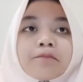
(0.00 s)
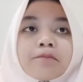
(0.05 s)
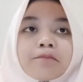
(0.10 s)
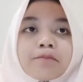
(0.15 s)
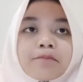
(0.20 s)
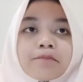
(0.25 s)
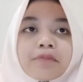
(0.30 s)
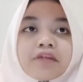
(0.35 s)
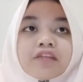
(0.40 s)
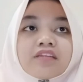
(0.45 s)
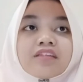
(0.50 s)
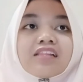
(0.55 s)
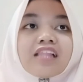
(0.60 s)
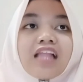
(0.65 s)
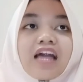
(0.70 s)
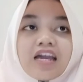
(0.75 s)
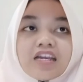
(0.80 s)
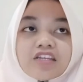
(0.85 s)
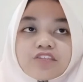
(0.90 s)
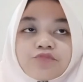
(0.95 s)

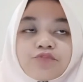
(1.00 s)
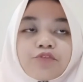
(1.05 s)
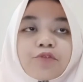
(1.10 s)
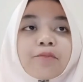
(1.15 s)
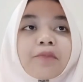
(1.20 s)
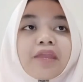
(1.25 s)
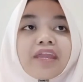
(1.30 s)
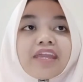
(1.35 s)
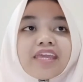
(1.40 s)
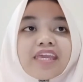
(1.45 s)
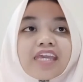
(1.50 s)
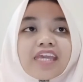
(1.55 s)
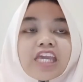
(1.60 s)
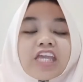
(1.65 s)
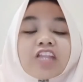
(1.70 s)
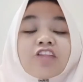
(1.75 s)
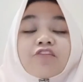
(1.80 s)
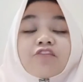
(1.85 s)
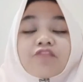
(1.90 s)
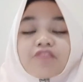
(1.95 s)
penalized for making
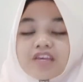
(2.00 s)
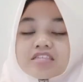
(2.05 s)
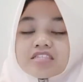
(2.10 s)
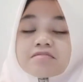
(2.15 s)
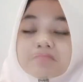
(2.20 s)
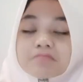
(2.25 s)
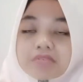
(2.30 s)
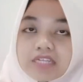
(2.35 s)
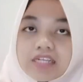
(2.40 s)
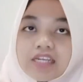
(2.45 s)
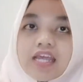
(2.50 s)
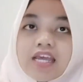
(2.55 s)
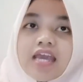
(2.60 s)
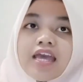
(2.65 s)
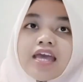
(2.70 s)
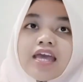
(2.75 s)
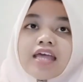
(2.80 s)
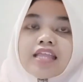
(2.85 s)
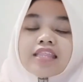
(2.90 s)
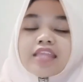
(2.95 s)
investment
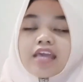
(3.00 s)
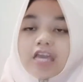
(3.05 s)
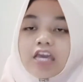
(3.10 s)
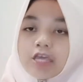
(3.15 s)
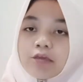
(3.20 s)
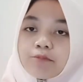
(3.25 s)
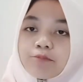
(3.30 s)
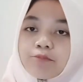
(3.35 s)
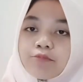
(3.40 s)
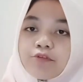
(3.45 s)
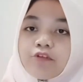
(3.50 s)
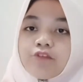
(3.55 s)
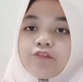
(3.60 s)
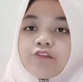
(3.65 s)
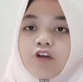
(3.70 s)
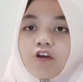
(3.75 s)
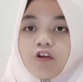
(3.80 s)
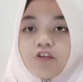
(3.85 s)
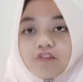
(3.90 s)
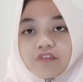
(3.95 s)
that improve
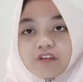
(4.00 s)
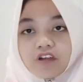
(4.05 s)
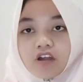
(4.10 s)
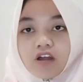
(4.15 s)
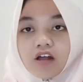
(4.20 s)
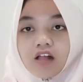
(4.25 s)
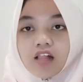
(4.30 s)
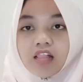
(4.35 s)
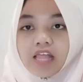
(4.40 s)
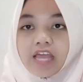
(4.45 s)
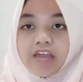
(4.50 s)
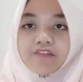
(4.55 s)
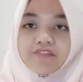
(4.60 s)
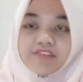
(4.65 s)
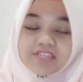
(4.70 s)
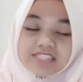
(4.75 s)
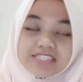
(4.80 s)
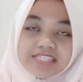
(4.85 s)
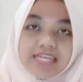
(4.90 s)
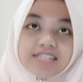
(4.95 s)
overall
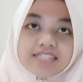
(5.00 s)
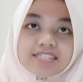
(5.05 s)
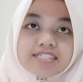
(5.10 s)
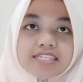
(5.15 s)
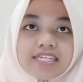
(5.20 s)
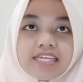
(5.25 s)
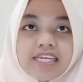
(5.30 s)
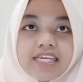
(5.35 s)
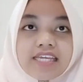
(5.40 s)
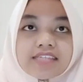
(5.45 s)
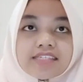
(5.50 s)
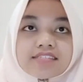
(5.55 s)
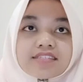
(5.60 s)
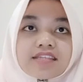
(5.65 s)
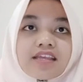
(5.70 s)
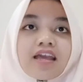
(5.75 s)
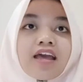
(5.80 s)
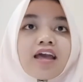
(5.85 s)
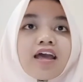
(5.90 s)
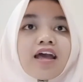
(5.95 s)
efficiencies.
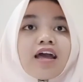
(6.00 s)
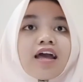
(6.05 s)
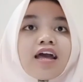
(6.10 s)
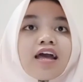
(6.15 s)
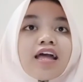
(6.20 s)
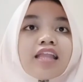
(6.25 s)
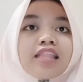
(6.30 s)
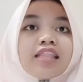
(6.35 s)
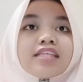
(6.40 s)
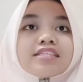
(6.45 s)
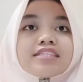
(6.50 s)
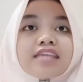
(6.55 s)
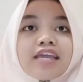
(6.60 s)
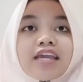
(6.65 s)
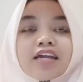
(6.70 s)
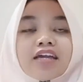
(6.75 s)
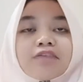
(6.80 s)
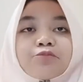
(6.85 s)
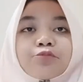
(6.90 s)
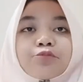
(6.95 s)
The
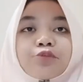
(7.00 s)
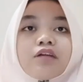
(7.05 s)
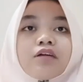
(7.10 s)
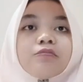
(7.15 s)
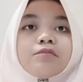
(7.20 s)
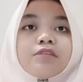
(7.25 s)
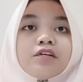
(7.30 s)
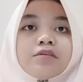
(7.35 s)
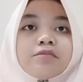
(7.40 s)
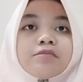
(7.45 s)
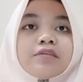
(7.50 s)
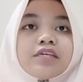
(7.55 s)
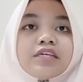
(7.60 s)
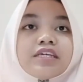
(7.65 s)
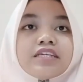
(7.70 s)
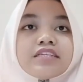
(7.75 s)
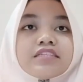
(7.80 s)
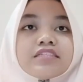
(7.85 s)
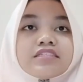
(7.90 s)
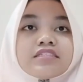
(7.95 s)
second problem
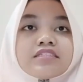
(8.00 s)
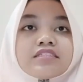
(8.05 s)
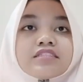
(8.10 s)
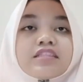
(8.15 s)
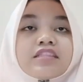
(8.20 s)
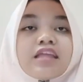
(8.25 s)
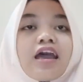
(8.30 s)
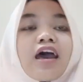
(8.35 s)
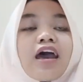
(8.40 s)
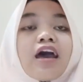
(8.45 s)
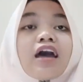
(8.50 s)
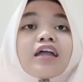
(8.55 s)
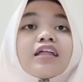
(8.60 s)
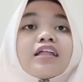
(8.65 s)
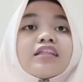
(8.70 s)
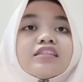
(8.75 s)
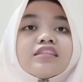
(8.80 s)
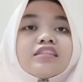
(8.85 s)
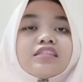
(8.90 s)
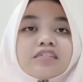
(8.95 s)
is that
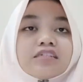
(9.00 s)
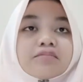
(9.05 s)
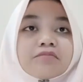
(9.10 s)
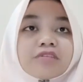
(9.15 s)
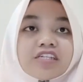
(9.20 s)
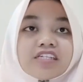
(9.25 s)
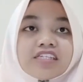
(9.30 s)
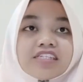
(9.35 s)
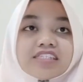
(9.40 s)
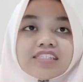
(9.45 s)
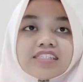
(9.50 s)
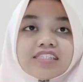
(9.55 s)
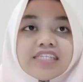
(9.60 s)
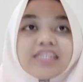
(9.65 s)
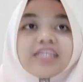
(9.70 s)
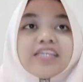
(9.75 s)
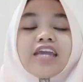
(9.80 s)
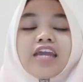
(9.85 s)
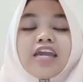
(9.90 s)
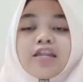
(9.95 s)
the
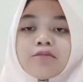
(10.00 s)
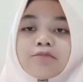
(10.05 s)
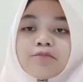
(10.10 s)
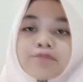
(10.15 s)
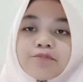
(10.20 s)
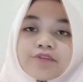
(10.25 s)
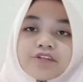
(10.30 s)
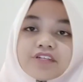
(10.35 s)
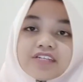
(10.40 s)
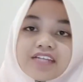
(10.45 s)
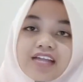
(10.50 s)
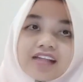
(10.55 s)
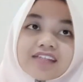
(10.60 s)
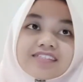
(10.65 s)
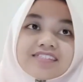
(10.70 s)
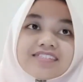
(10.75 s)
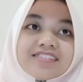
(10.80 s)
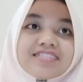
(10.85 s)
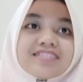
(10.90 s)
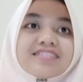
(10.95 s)
marketing and product
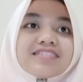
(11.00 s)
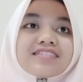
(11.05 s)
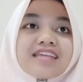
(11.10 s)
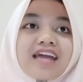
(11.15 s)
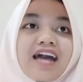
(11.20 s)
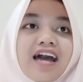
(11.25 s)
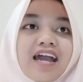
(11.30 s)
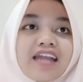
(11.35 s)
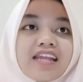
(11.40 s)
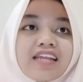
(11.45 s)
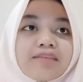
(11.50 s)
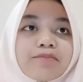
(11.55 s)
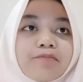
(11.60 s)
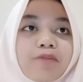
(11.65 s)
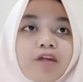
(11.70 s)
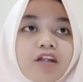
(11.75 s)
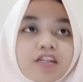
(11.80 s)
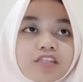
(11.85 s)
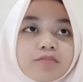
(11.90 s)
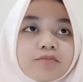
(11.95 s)
design
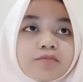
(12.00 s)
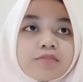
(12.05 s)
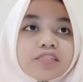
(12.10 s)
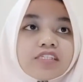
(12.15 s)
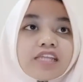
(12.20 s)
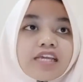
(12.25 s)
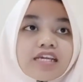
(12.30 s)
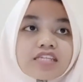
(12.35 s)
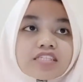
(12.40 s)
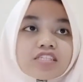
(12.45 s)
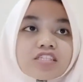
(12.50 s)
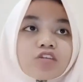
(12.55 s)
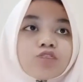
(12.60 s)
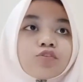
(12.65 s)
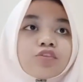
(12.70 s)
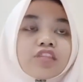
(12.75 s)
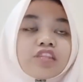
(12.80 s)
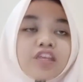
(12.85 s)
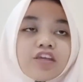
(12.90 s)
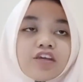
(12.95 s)
department
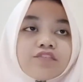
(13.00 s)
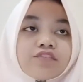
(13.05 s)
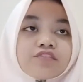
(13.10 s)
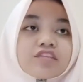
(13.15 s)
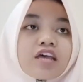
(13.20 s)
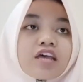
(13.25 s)
executives